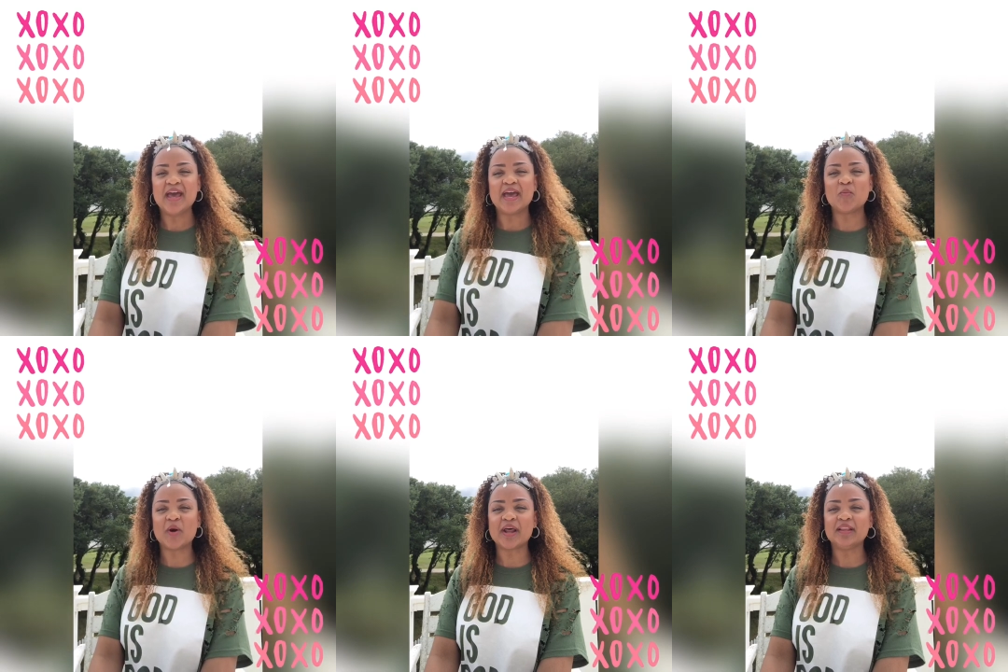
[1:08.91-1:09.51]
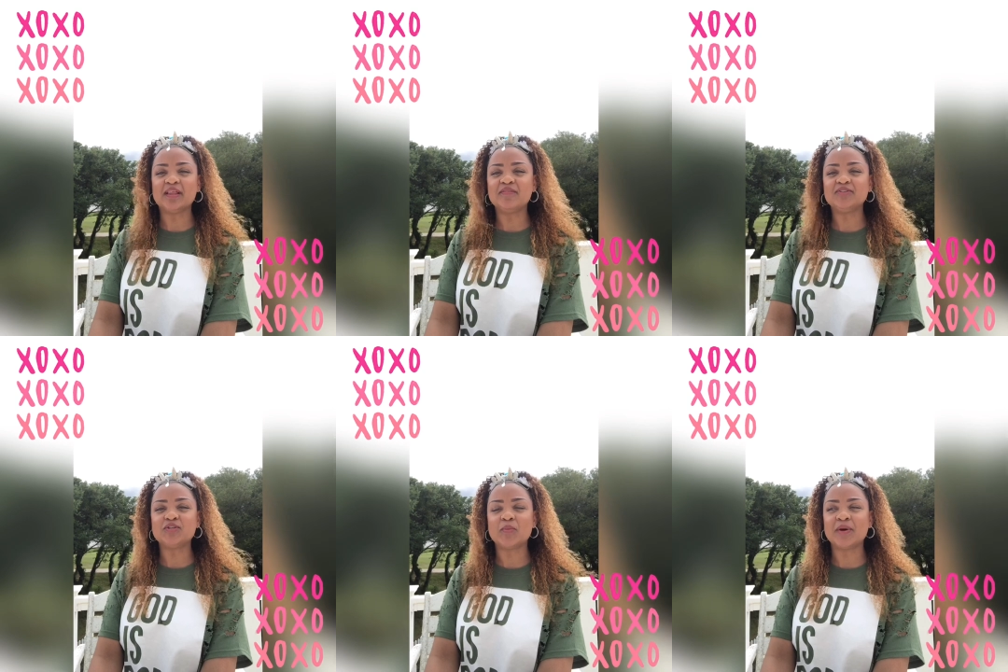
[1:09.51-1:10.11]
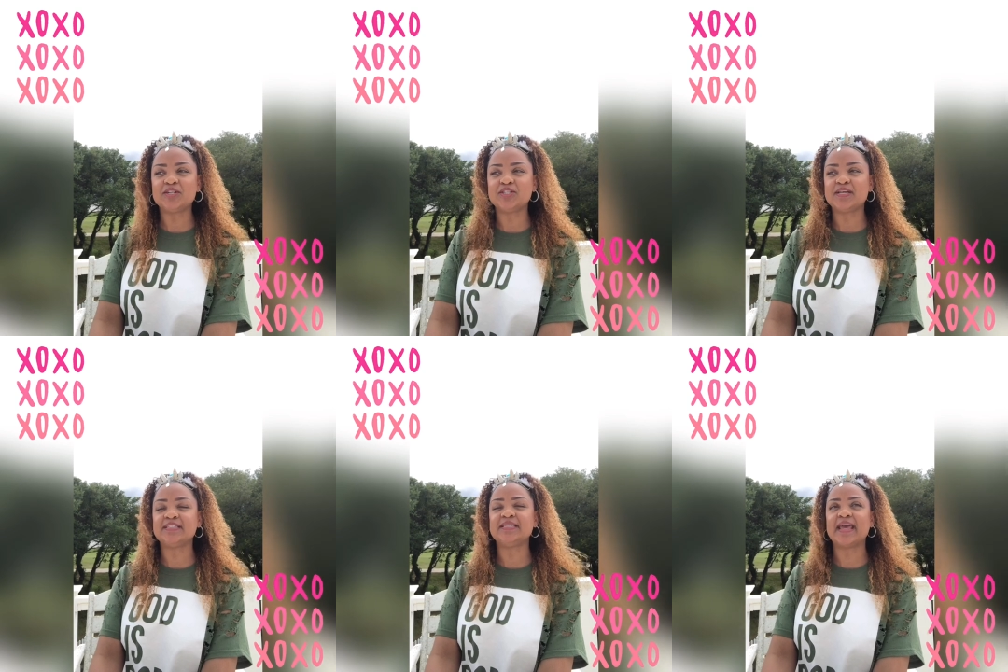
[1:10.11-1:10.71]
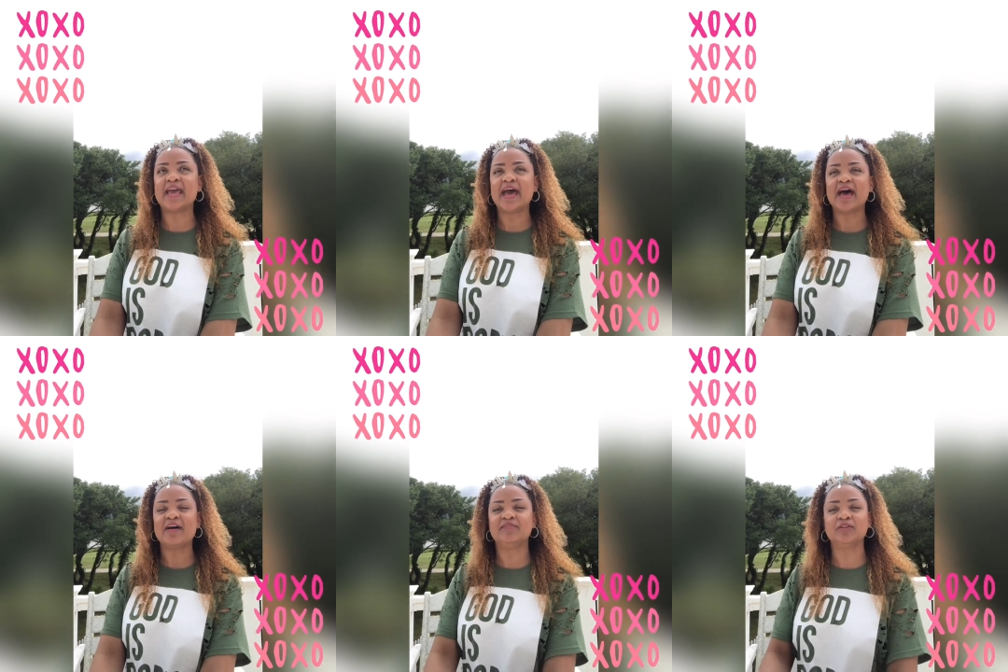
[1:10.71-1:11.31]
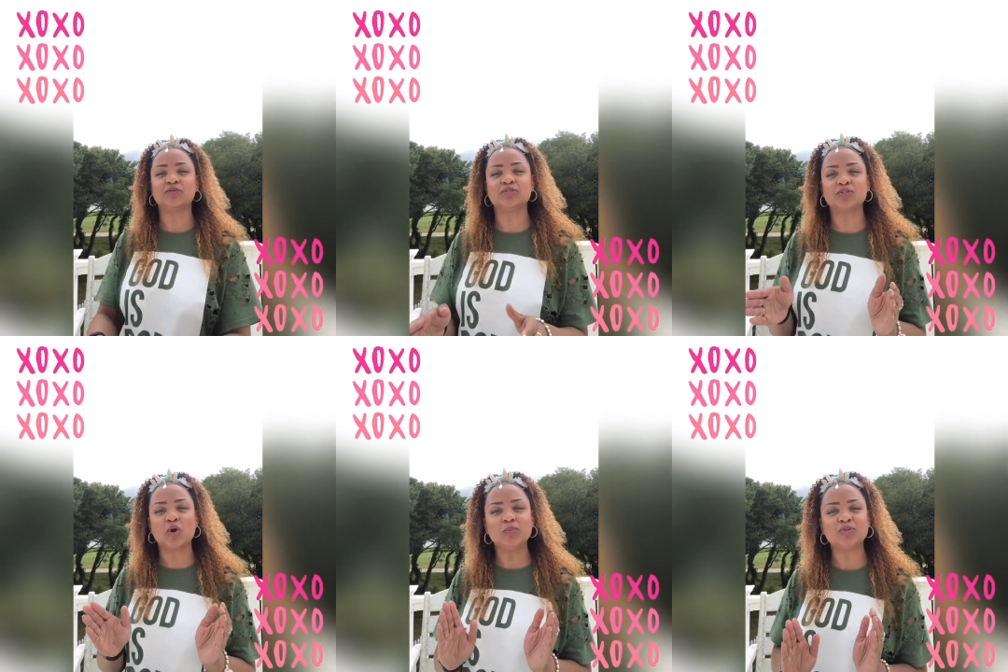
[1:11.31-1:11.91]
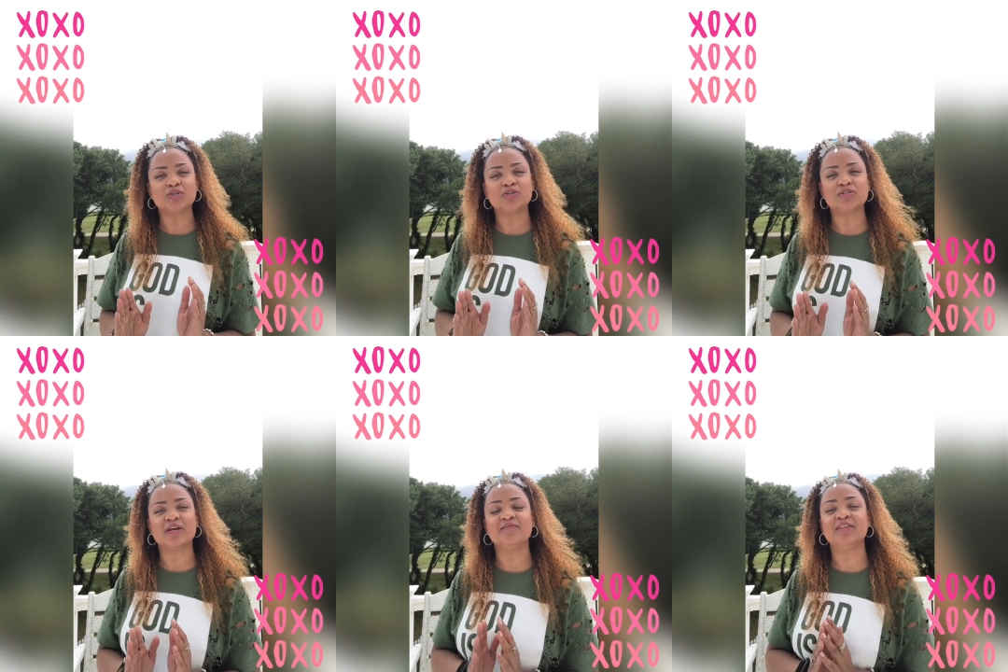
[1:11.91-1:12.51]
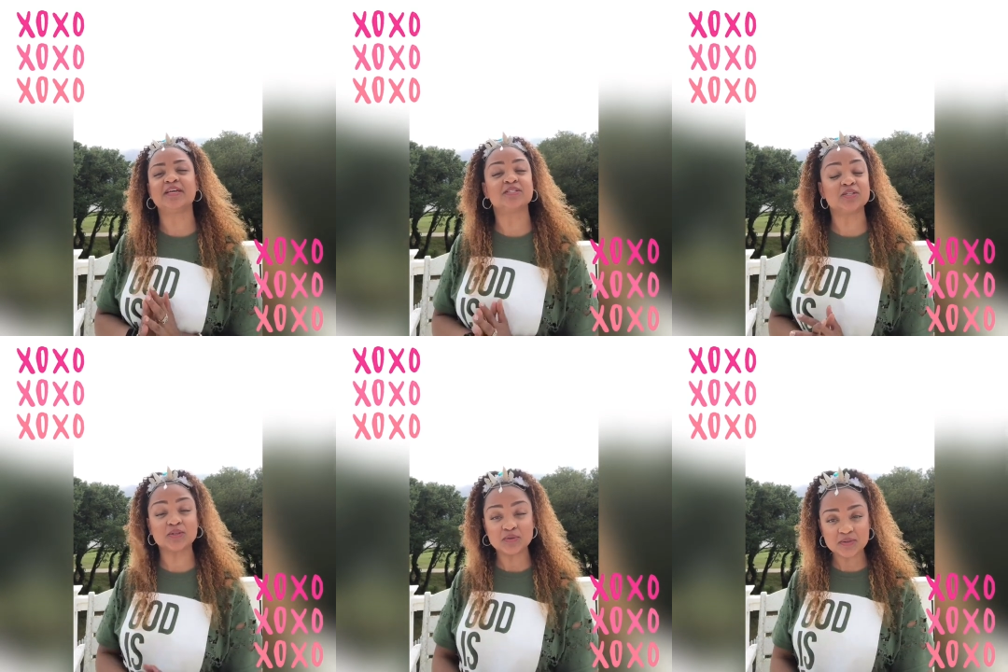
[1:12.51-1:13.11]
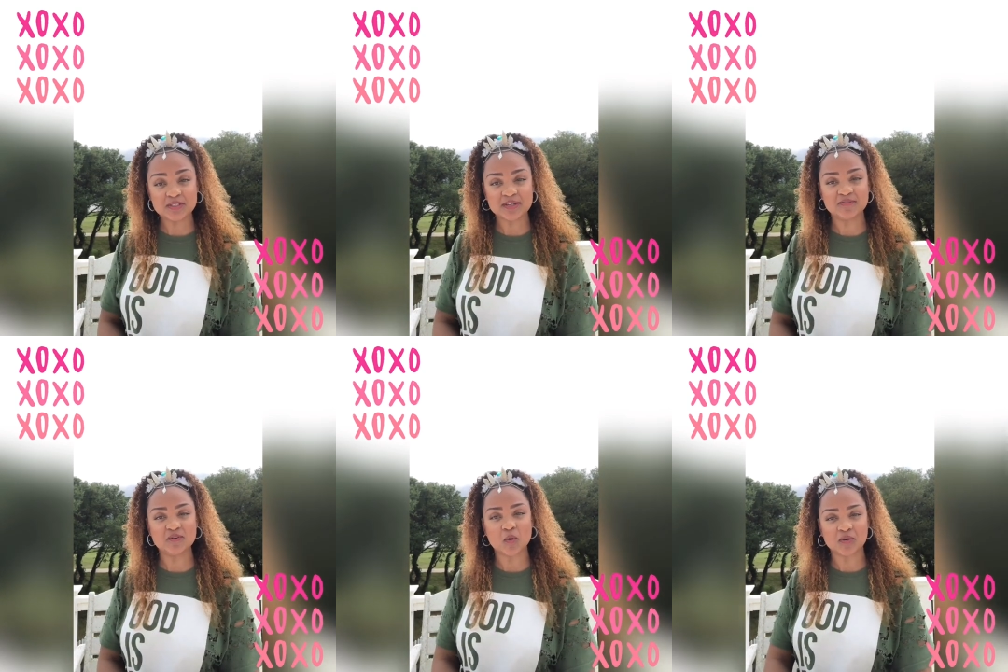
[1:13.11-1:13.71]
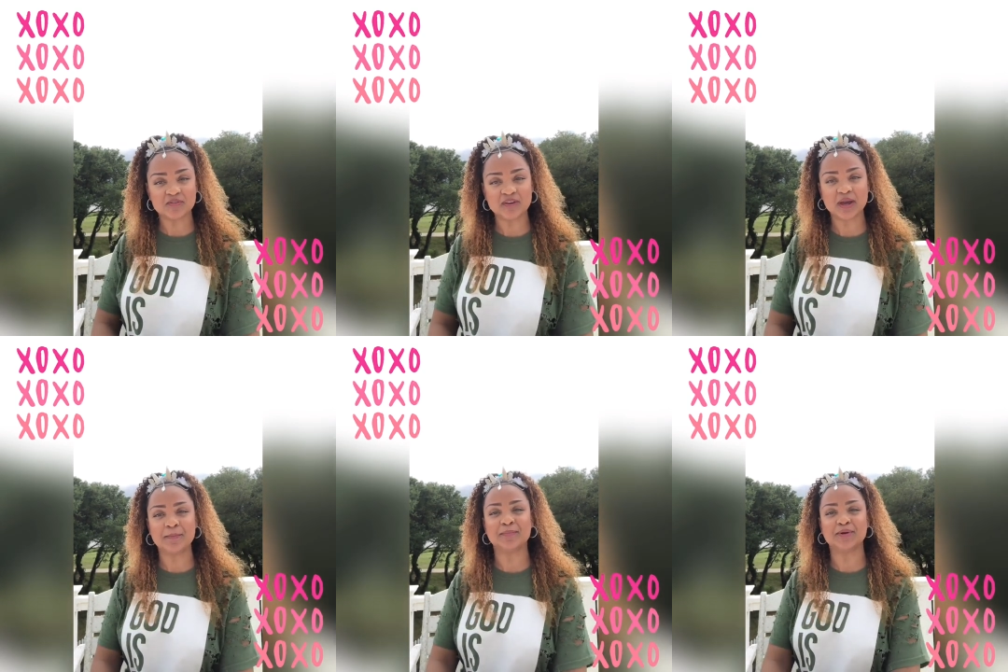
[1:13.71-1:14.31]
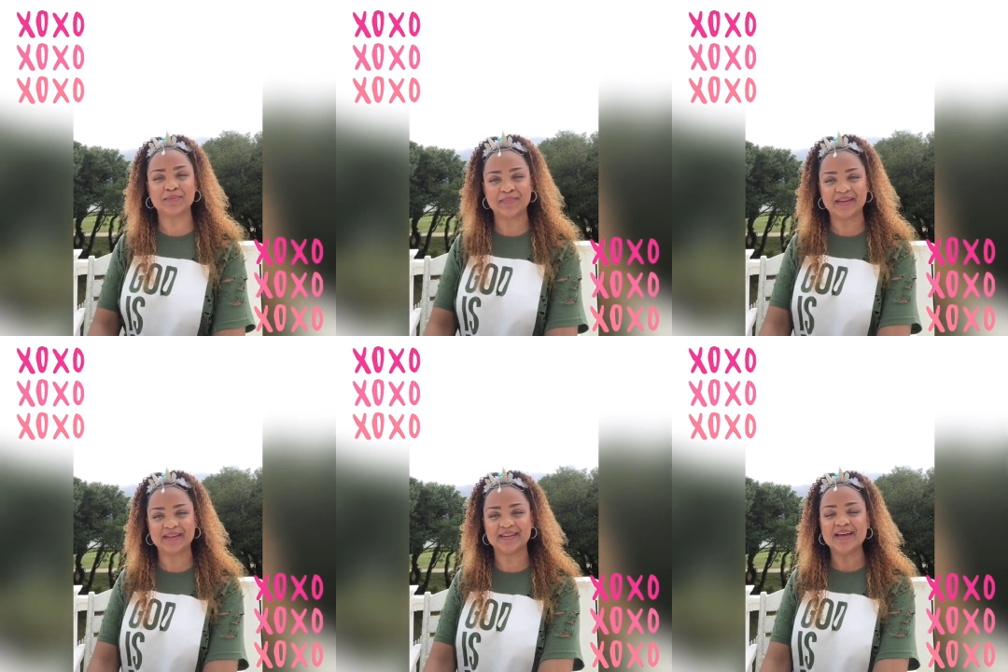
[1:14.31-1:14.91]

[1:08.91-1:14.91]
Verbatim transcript: And what I love so much is they have little sculptures of the exclusive Norfolk mermaid.